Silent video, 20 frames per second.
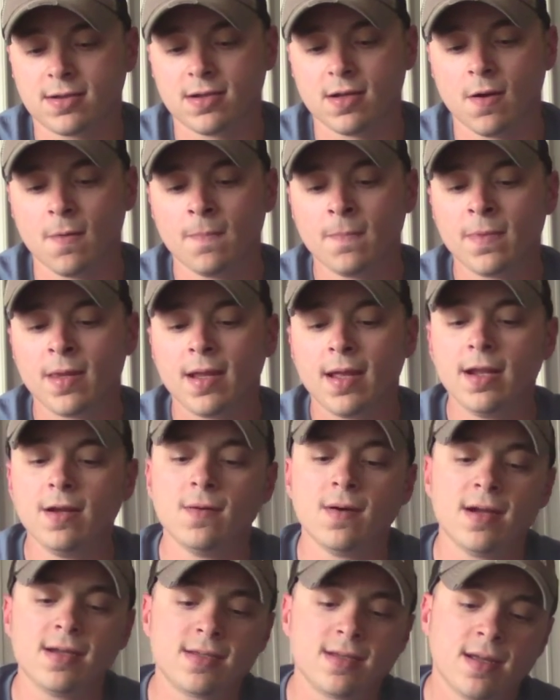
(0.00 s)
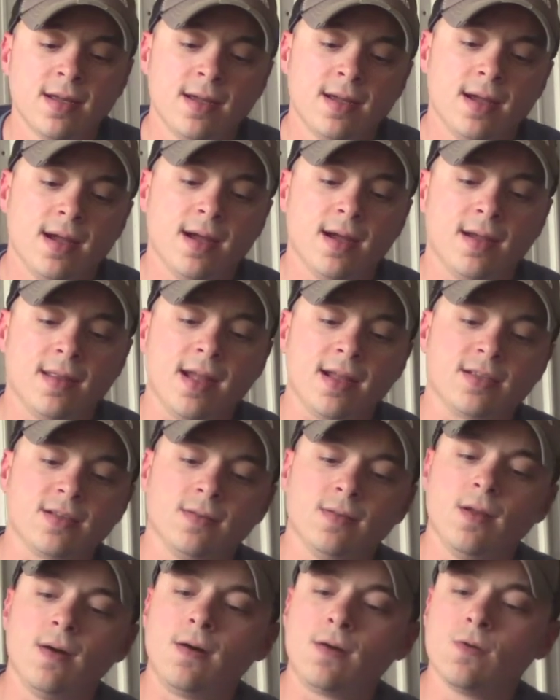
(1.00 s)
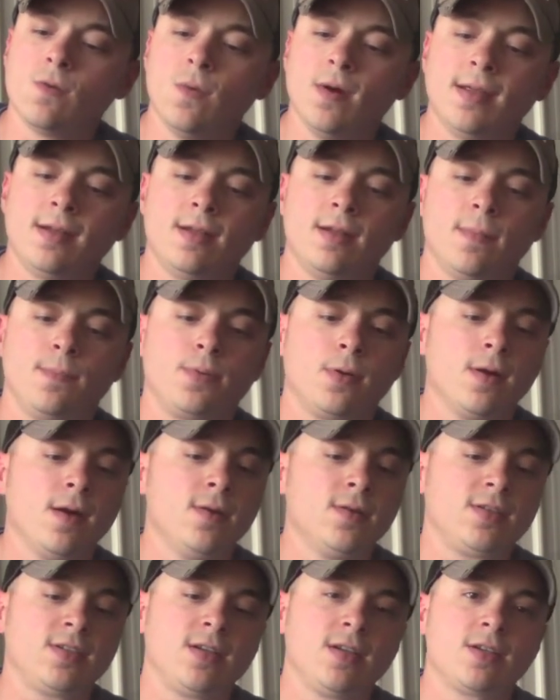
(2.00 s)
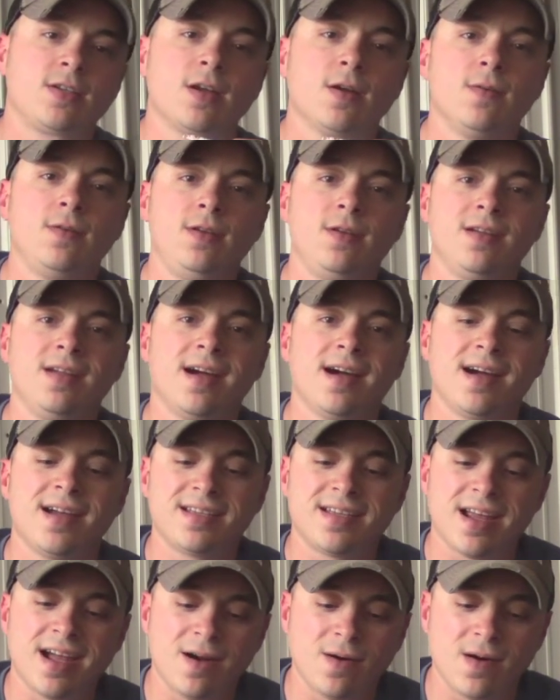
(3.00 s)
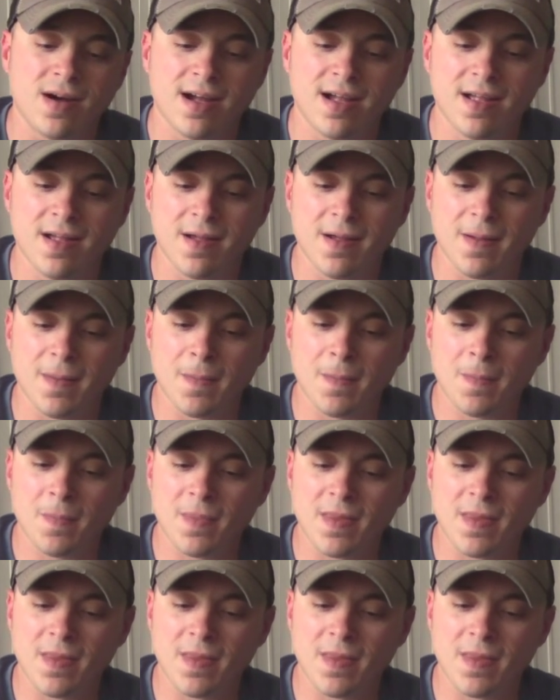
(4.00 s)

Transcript: So anyways, that's a long-winded approach to showing you guys how I